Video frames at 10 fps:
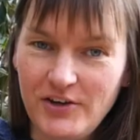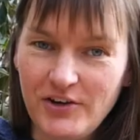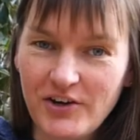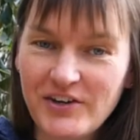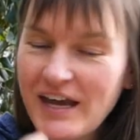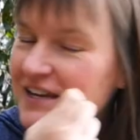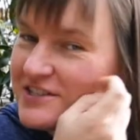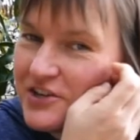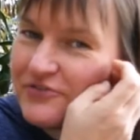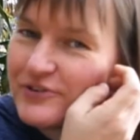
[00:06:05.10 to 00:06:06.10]
Okay,
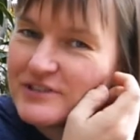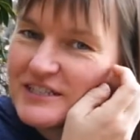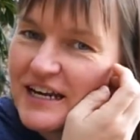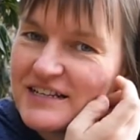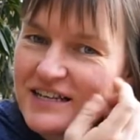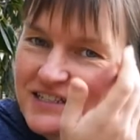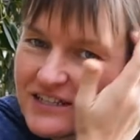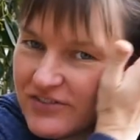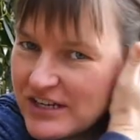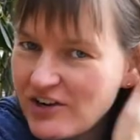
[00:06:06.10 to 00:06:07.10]
so for today's
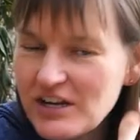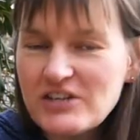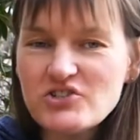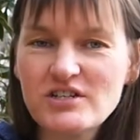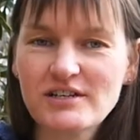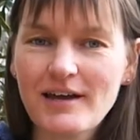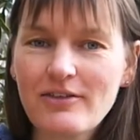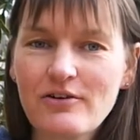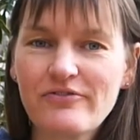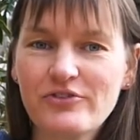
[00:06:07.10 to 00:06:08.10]
activity, I need you to
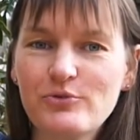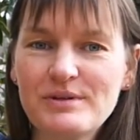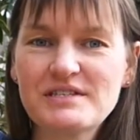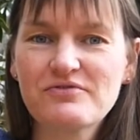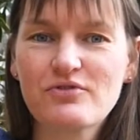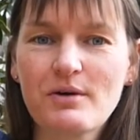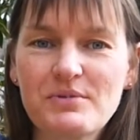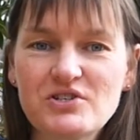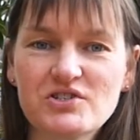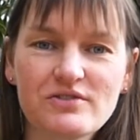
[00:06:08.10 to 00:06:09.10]
gather a few bits of
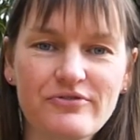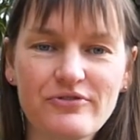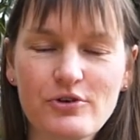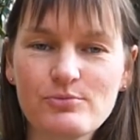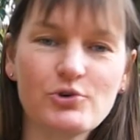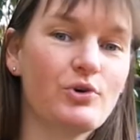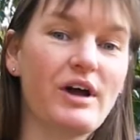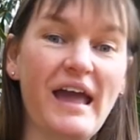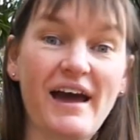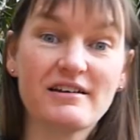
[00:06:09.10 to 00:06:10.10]
rubbish from your
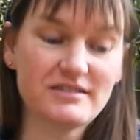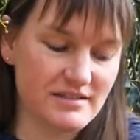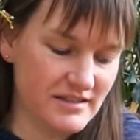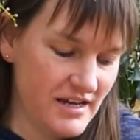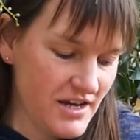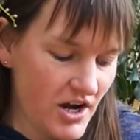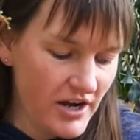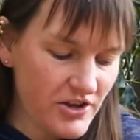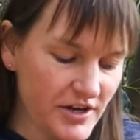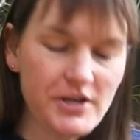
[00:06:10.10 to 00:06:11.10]
house.
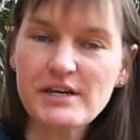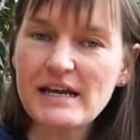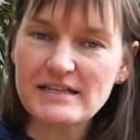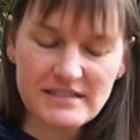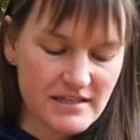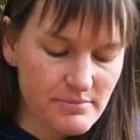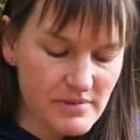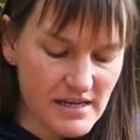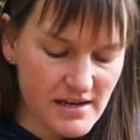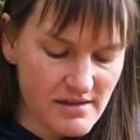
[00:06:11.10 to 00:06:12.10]
I'd like you to get
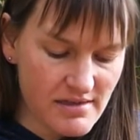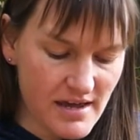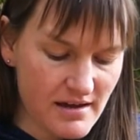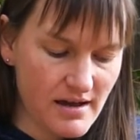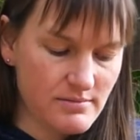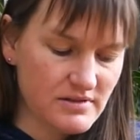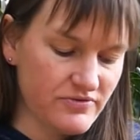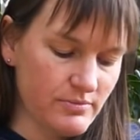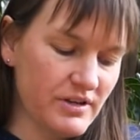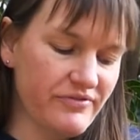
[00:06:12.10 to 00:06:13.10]
something that comes
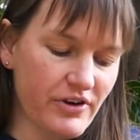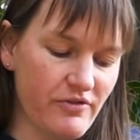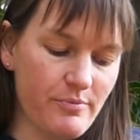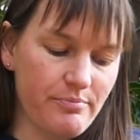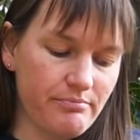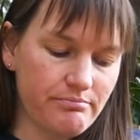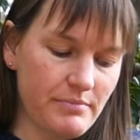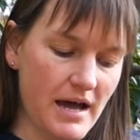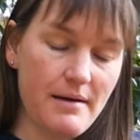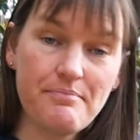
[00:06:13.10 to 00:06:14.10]
from leftover
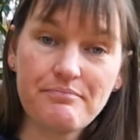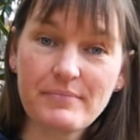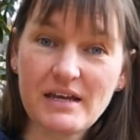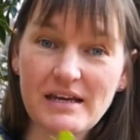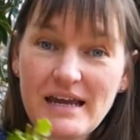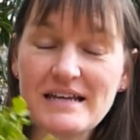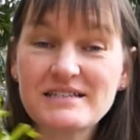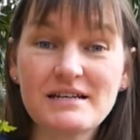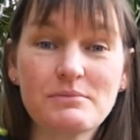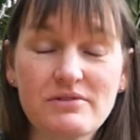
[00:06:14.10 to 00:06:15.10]

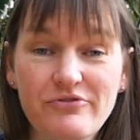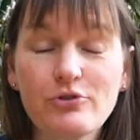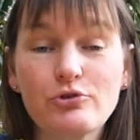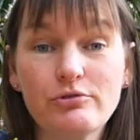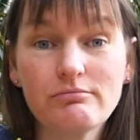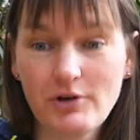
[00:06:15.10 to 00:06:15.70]
eating food.